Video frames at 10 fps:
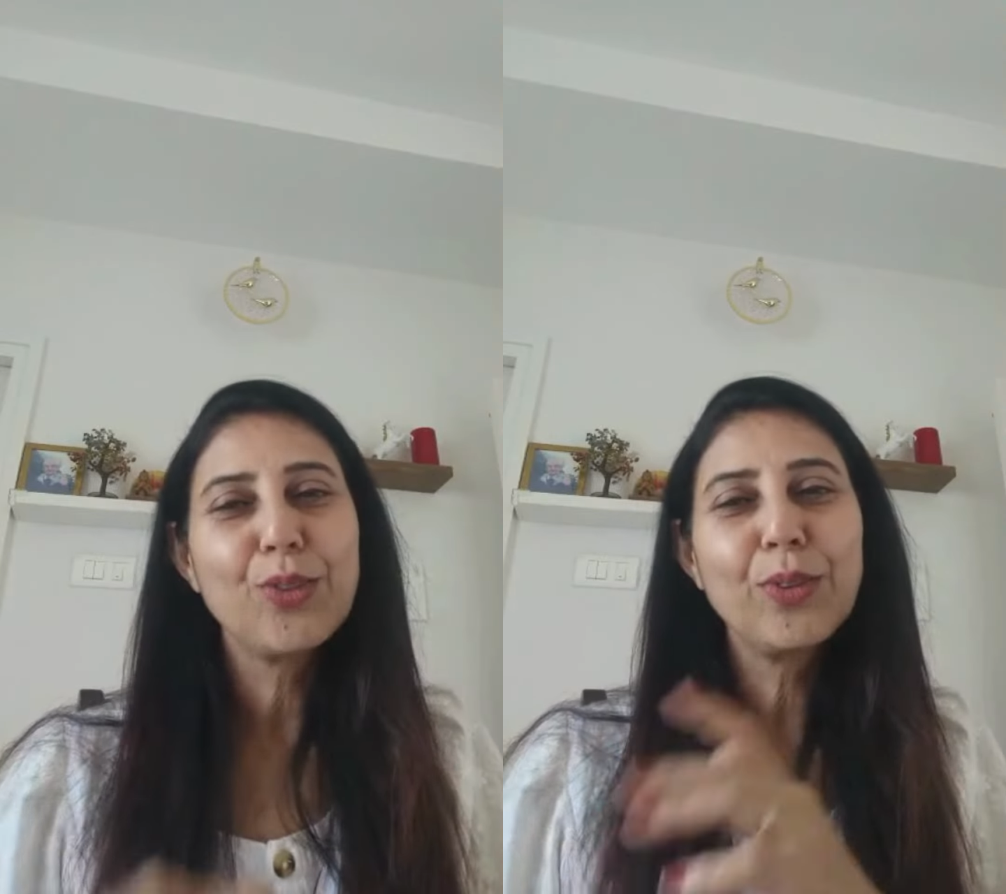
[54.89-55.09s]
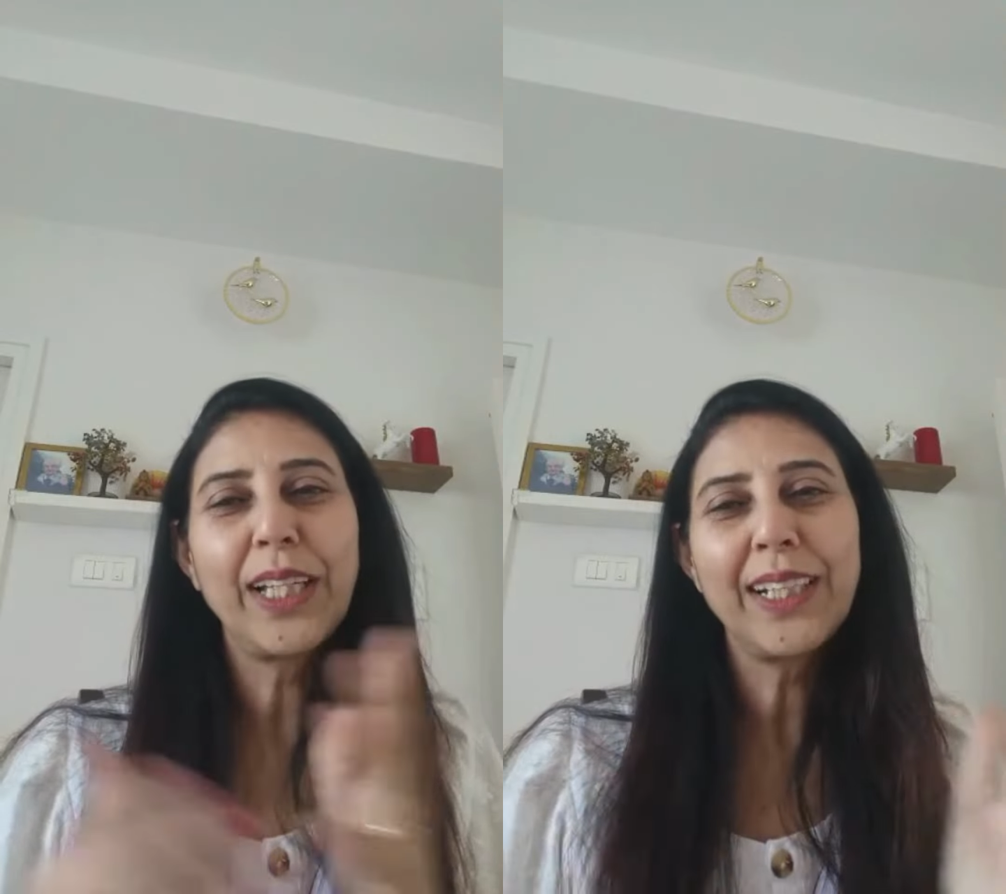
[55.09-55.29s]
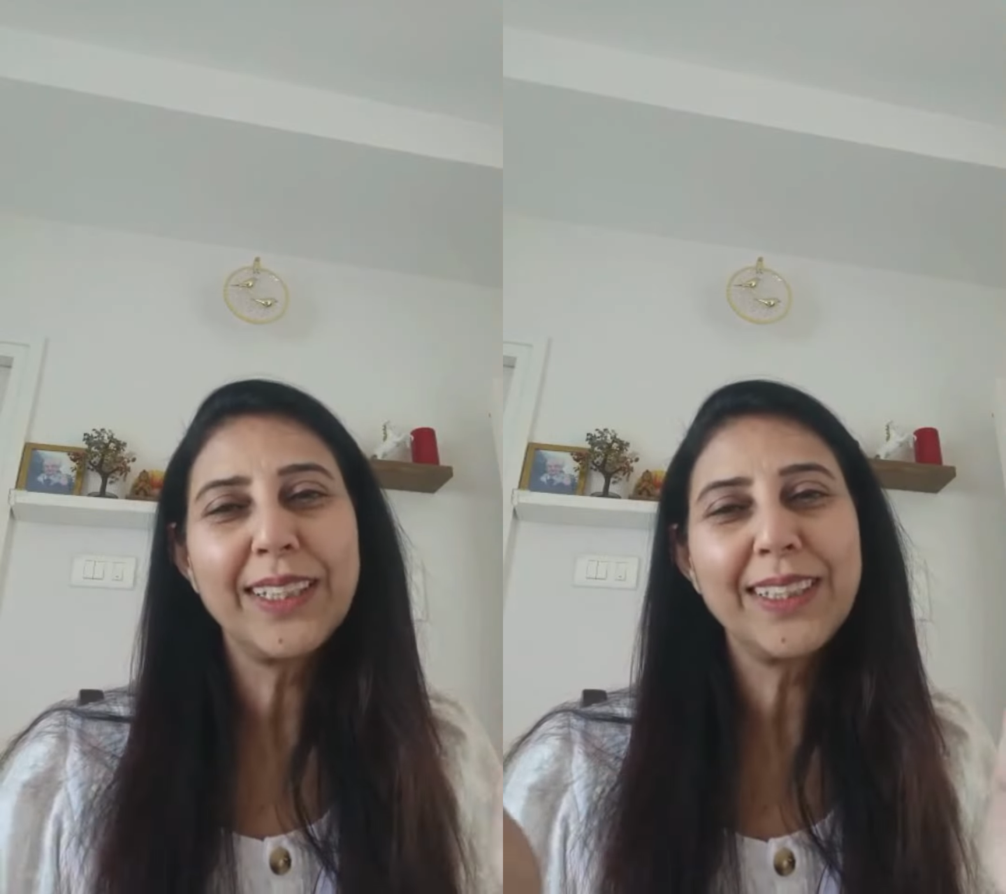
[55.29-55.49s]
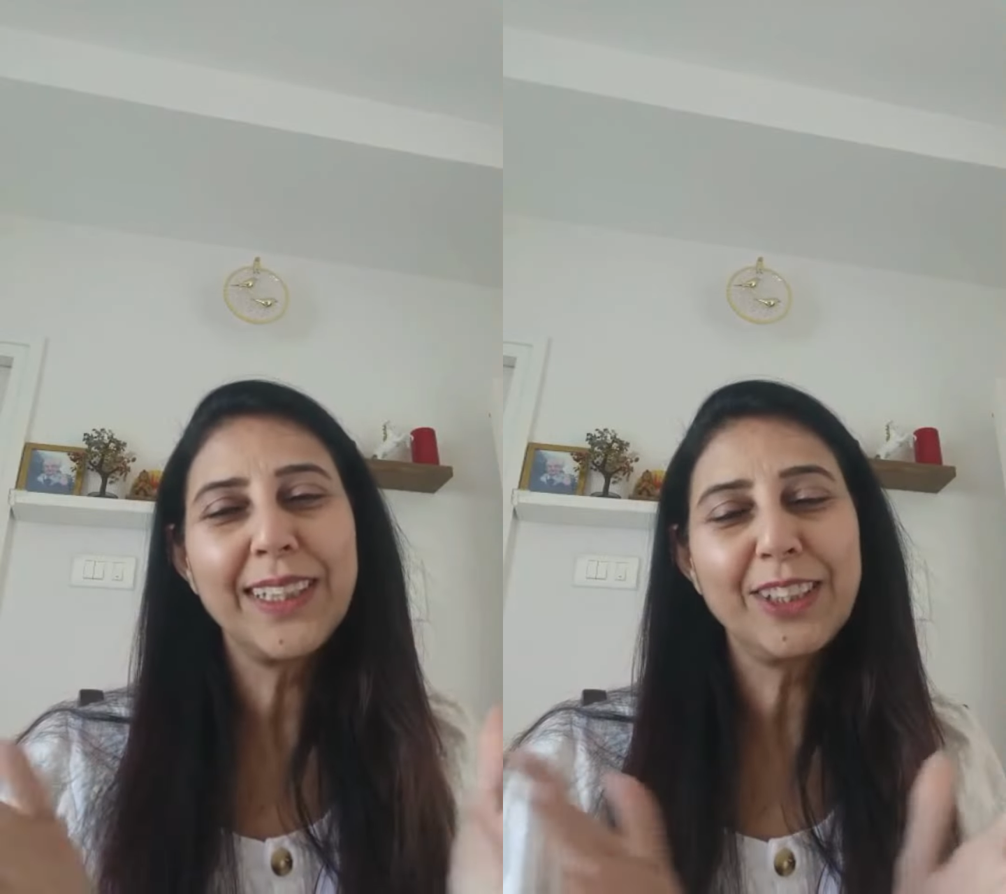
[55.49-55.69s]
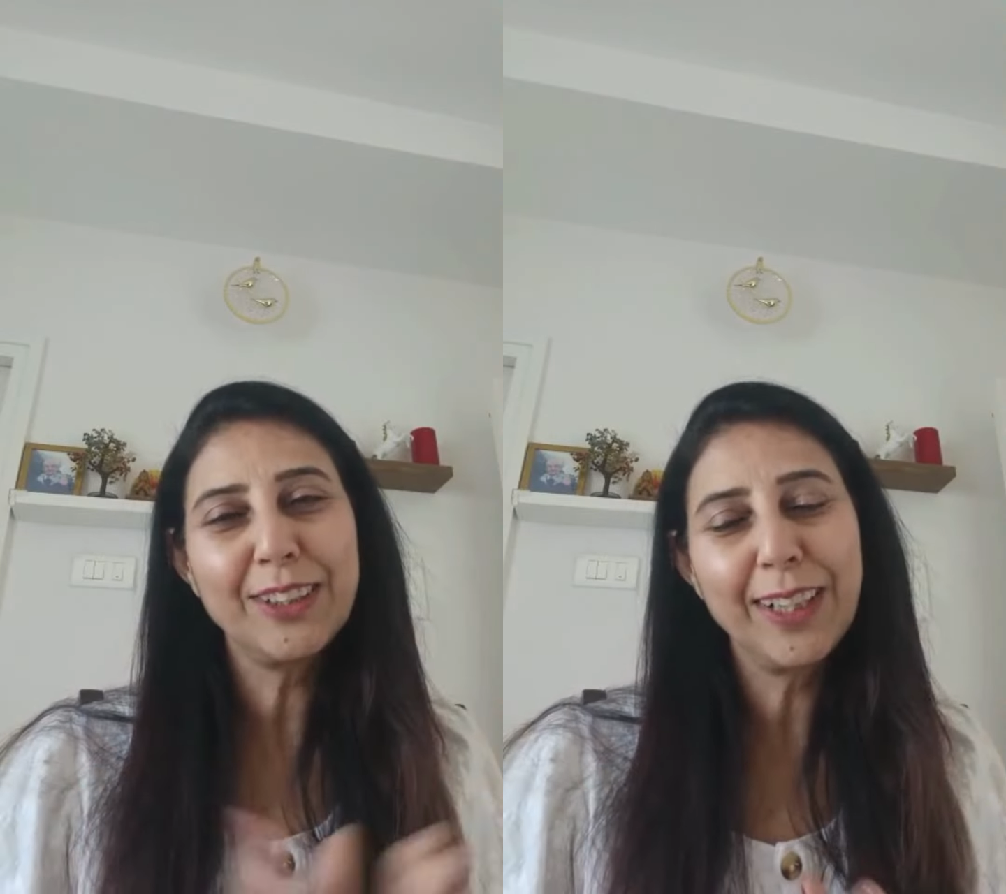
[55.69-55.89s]
So that is
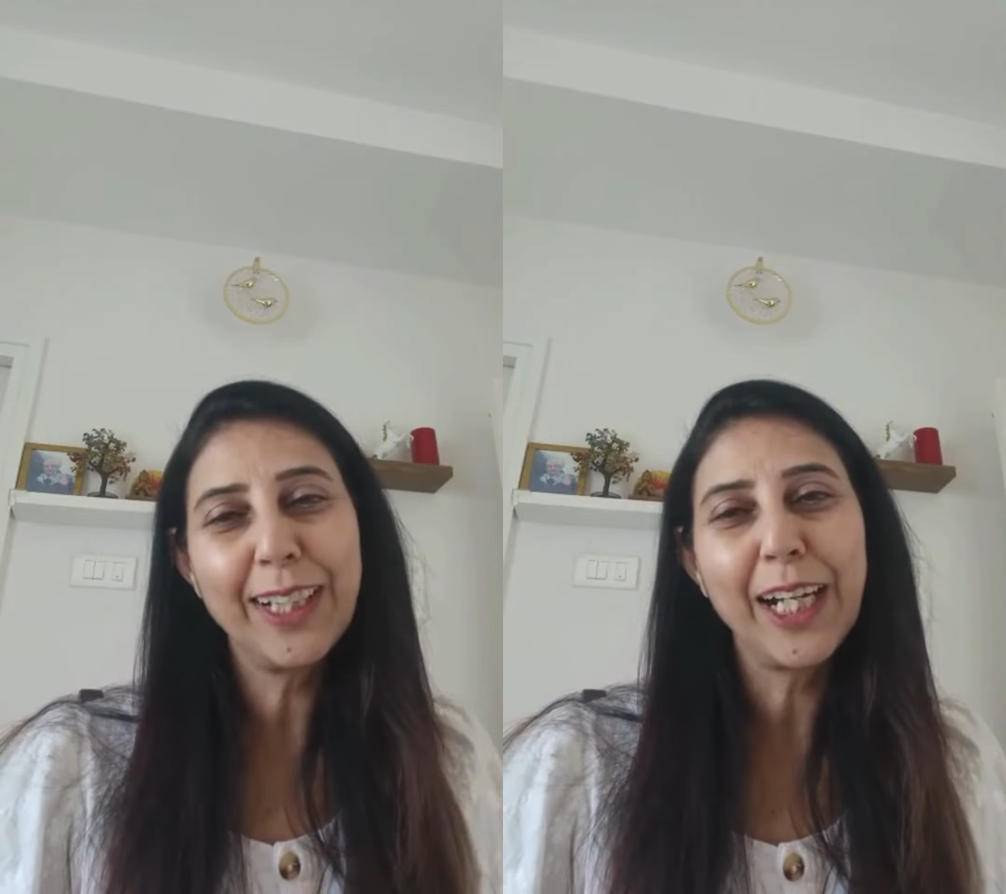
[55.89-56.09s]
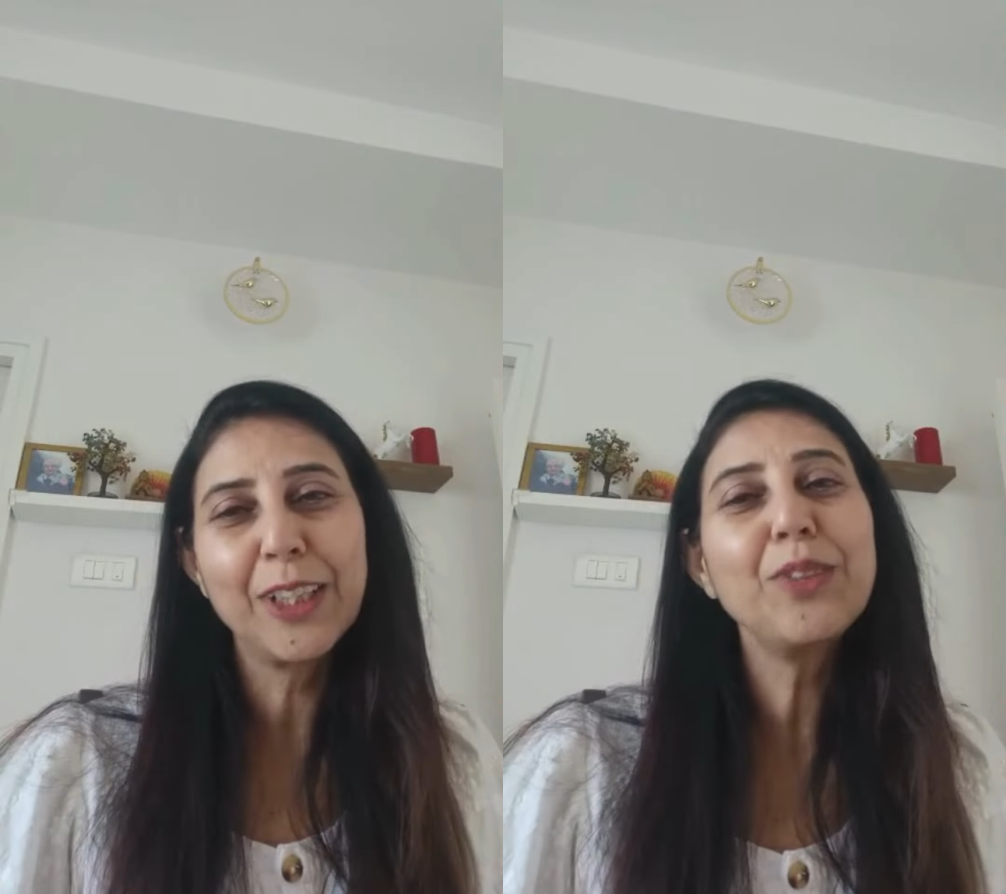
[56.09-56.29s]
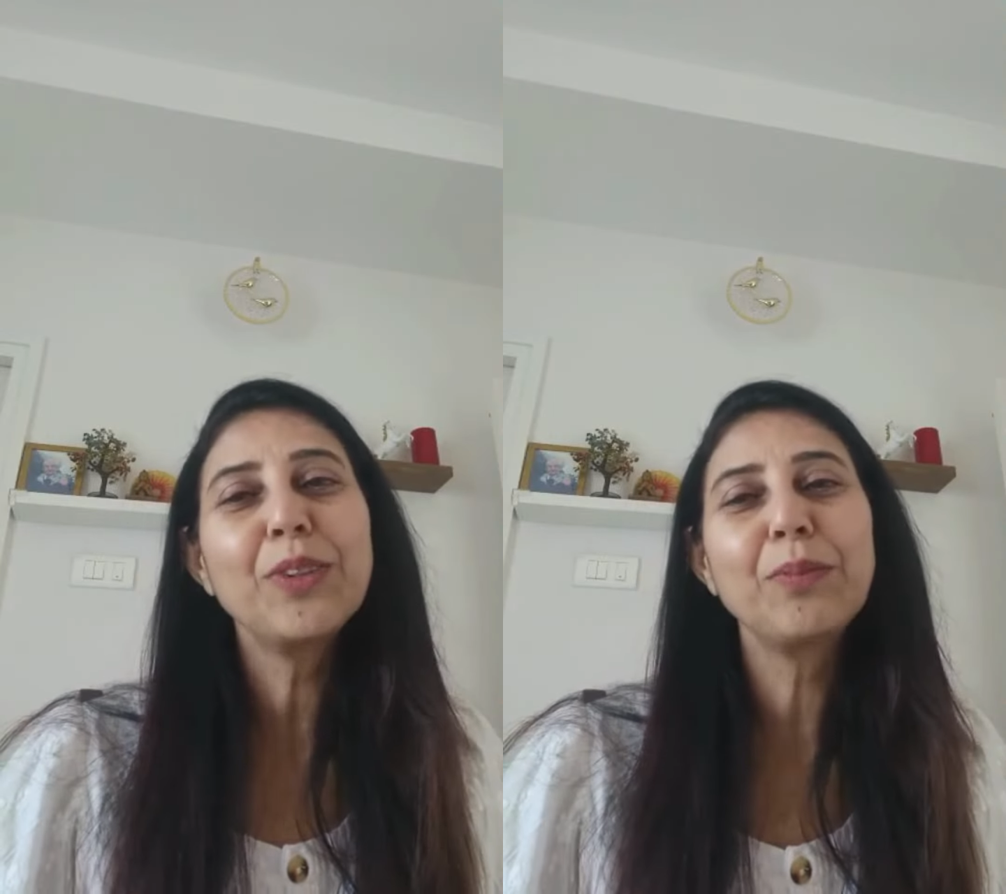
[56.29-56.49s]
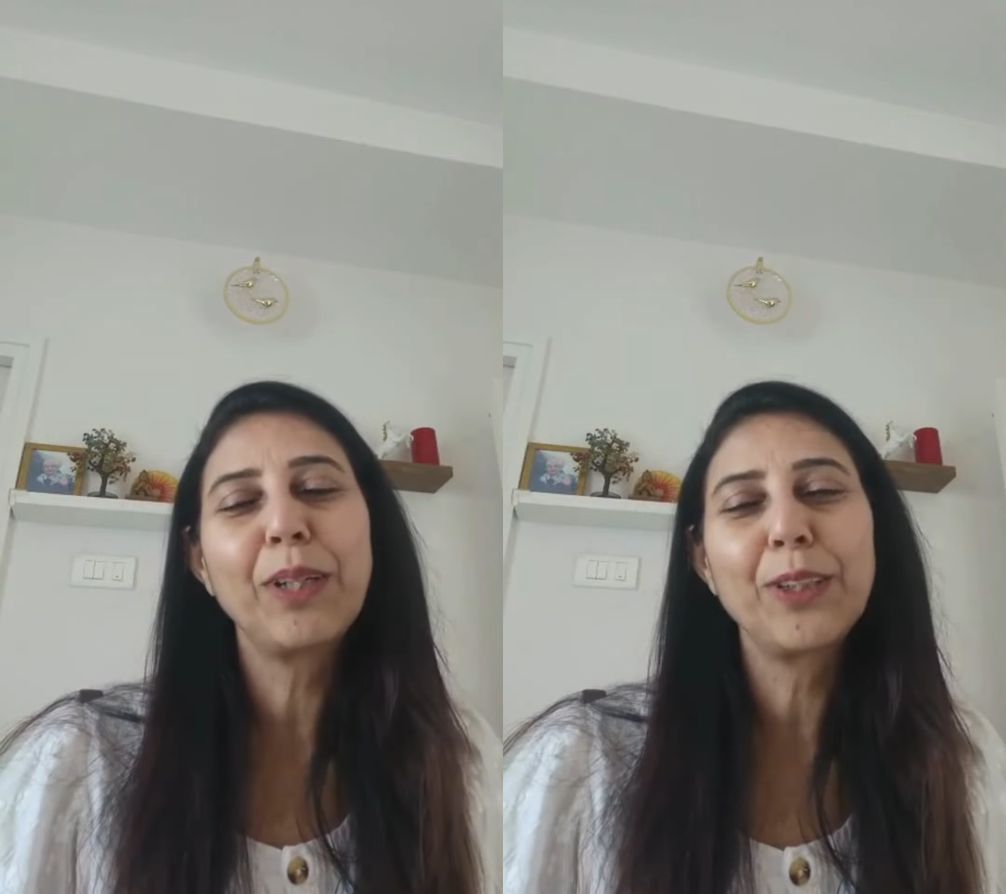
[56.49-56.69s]
the general guidance for the